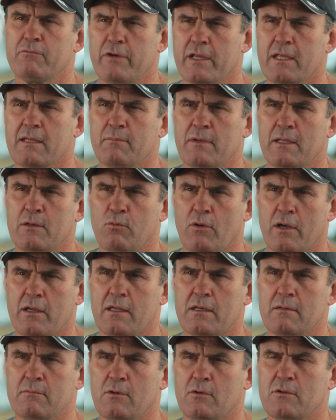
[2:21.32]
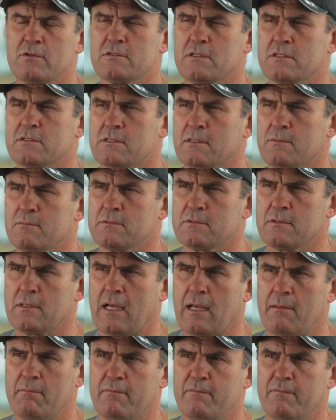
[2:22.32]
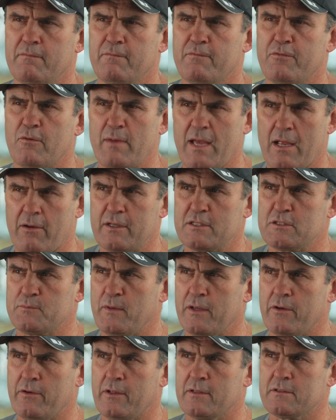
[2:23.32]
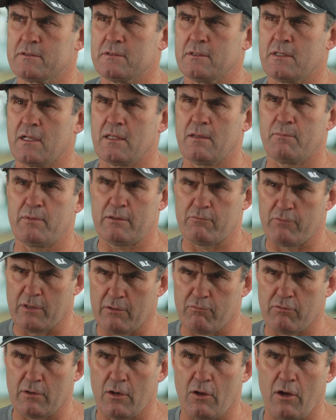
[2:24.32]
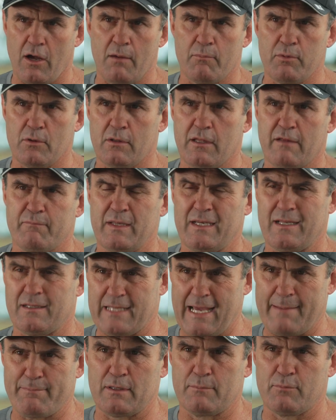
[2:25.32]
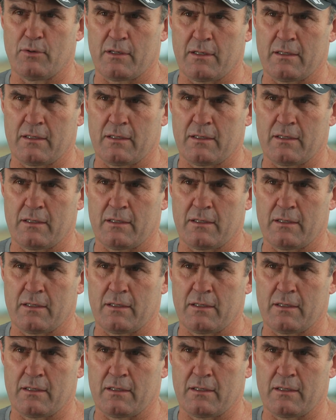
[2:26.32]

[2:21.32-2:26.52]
recommend Waikato Milking Systems. Um, from our experience, you know, they've been really reliable, they've been adaptable